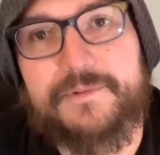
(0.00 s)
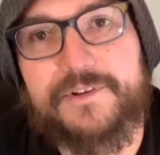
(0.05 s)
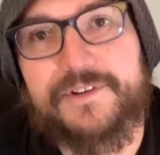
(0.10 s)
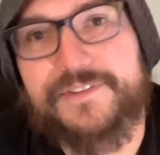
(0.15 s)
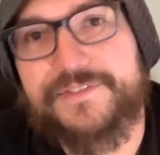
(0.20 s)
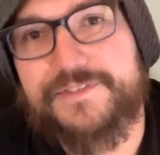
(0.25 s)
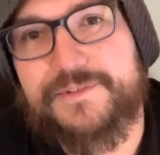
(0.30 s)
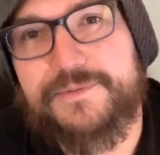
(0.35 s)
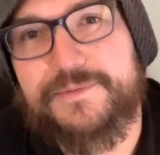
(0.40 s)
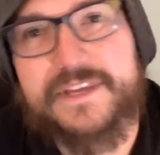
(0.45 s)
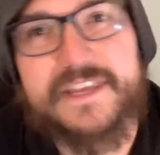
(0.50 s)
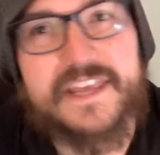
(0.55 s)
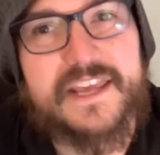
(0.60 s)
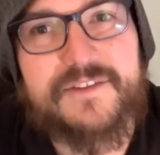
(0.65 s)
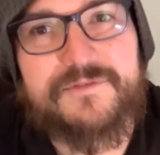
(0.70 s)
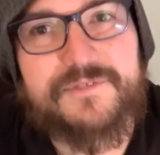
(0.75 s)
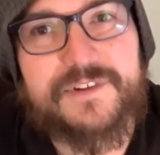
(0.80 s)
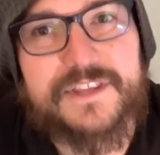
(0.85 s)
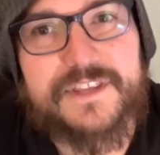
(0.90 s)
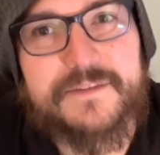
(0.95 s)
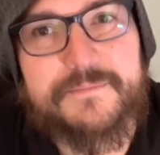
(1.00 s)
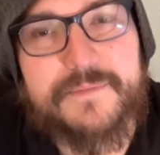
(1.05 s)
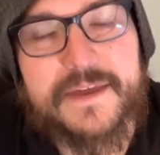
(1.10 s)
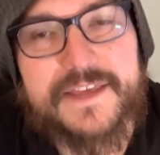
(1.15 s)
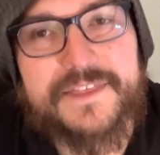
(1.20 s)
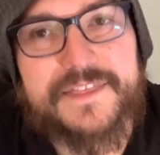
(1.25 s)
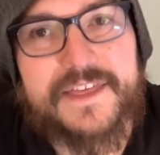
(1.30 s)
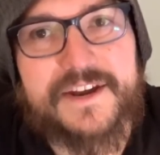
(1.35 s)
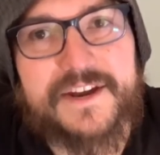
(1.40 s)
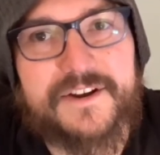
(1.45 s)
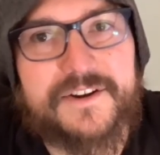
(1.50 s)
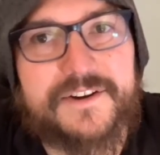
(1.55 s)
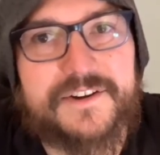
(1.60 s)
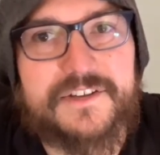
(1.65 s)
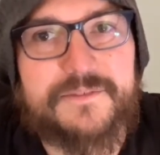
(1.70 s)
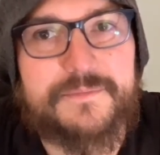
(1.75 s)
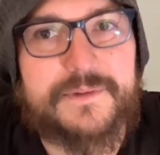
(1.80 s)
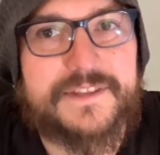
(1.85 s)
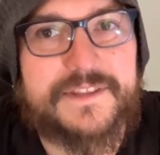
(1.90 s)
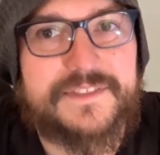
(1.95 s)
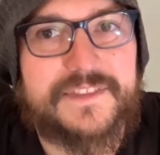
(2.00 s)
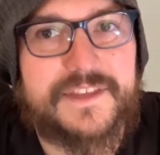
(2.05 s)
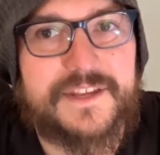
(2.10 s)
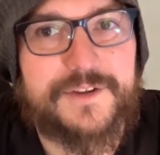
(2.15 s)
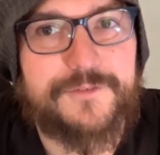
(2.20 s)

So we can't really make that argument that